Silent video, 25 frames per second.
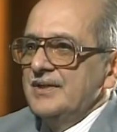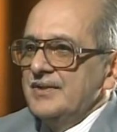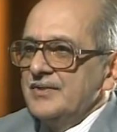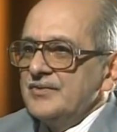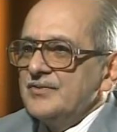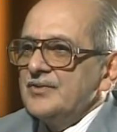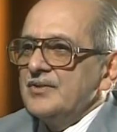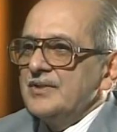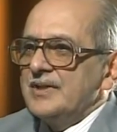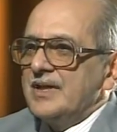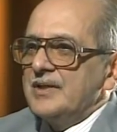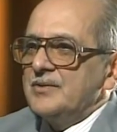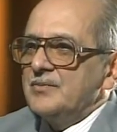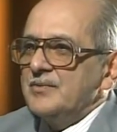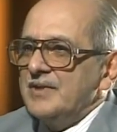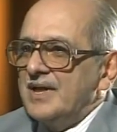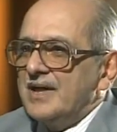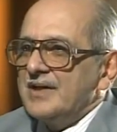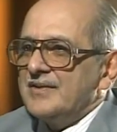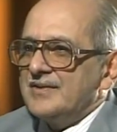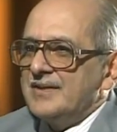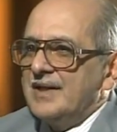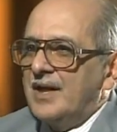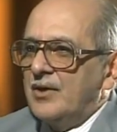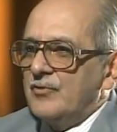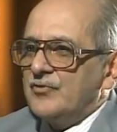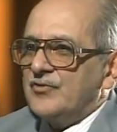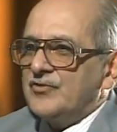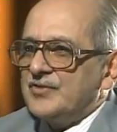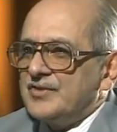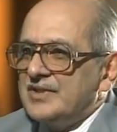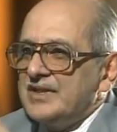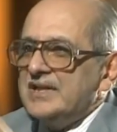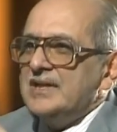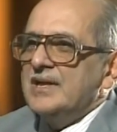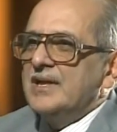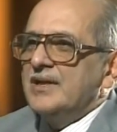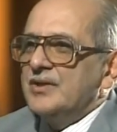So that we are now
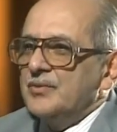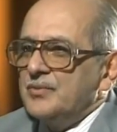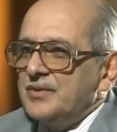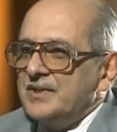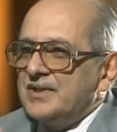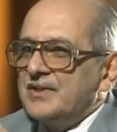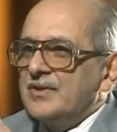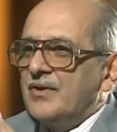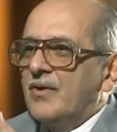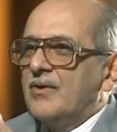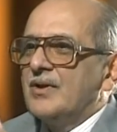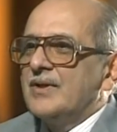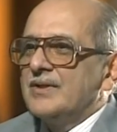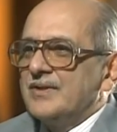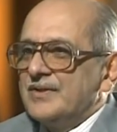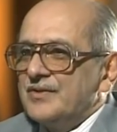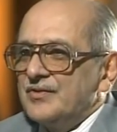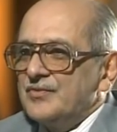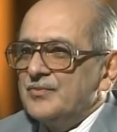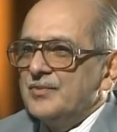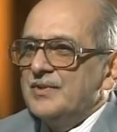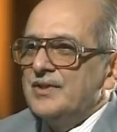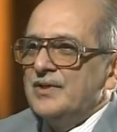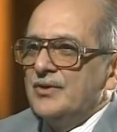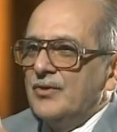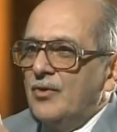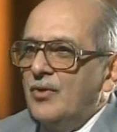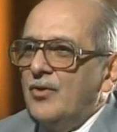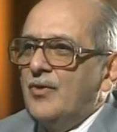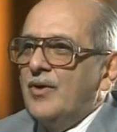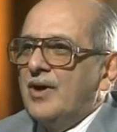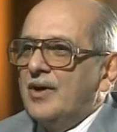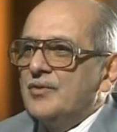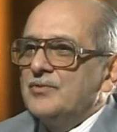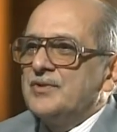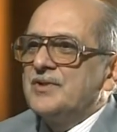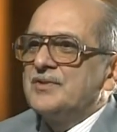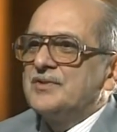steeled with all this. We know
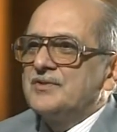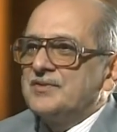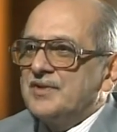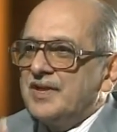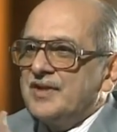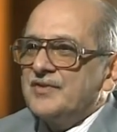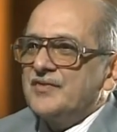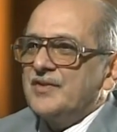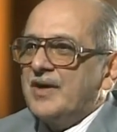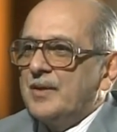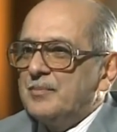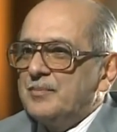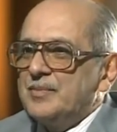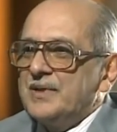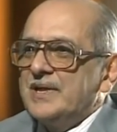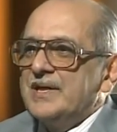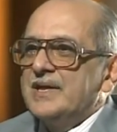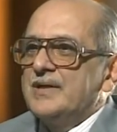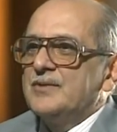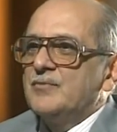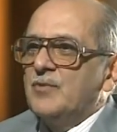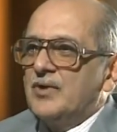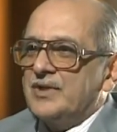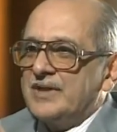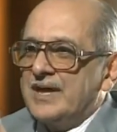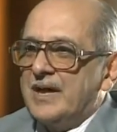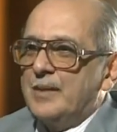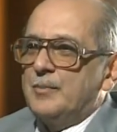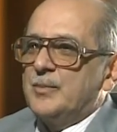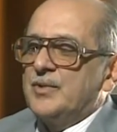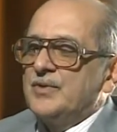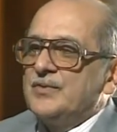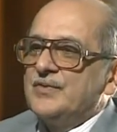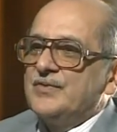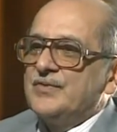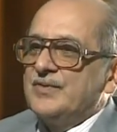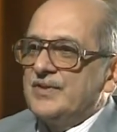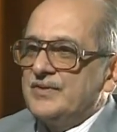how the tricks are played, what
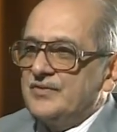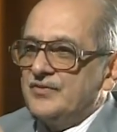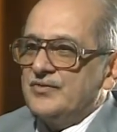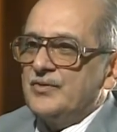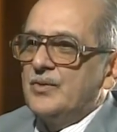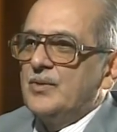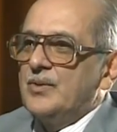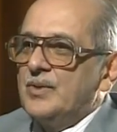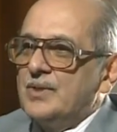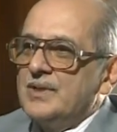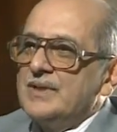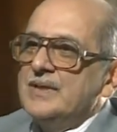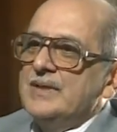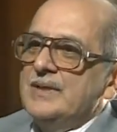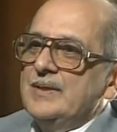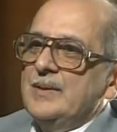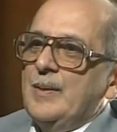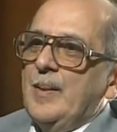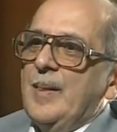happens, and so on.